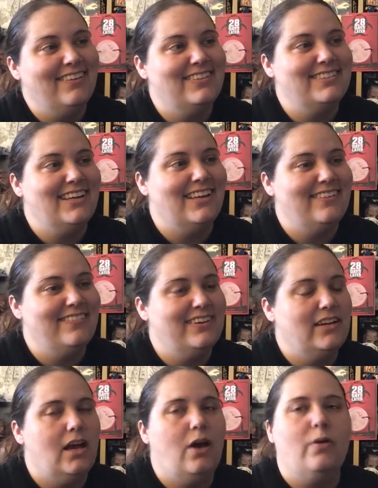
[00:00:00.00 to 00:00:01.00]
What's the other one?
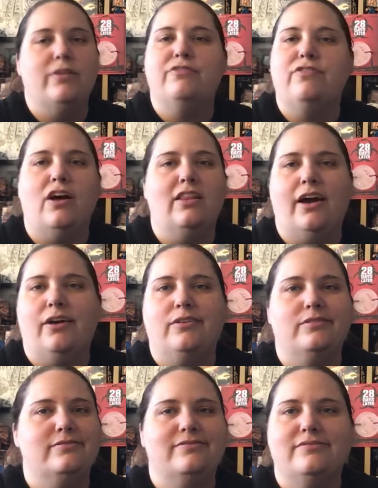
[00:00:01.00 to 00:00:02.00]
Oh, and
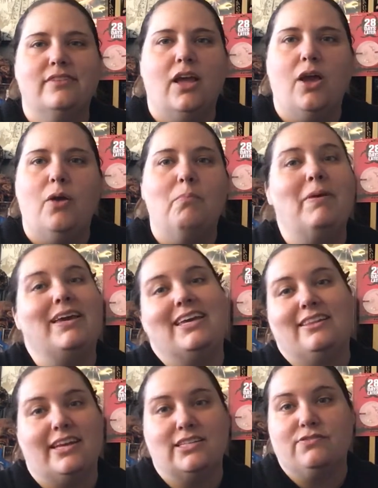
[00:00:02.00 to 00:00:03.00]
Fallout. My
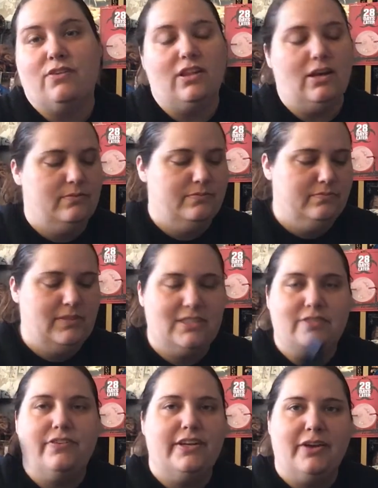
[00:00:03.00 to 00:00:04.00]
kid likes Fallout.
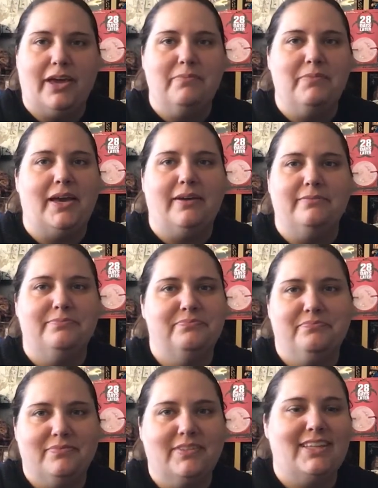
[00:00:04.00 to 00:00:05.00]
That's a video game, yeah.
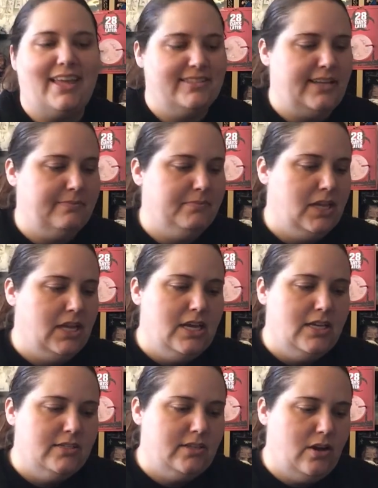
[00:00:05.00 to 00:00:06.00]
He likes that.
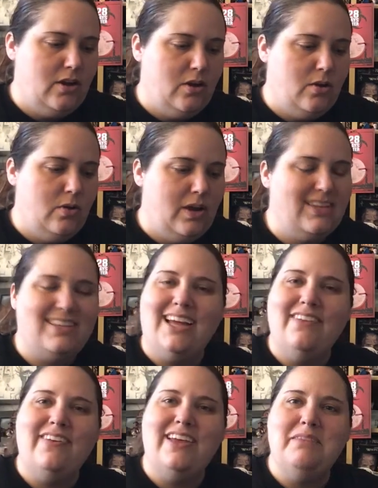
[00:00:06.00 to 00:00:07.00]
So,
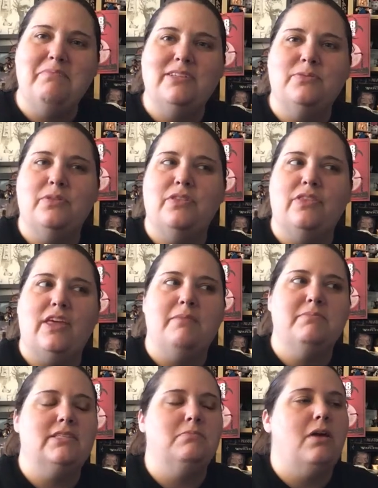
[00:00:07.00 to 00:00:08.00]
kind of hit and miss with the
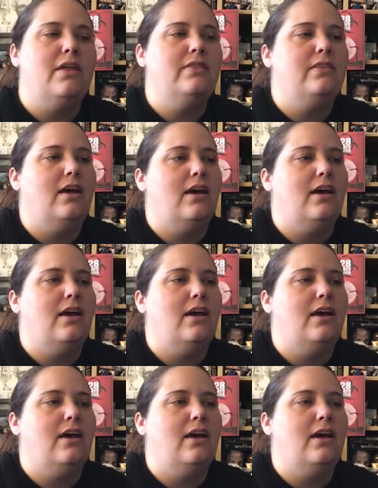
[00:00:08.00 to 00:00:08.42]
themes this month.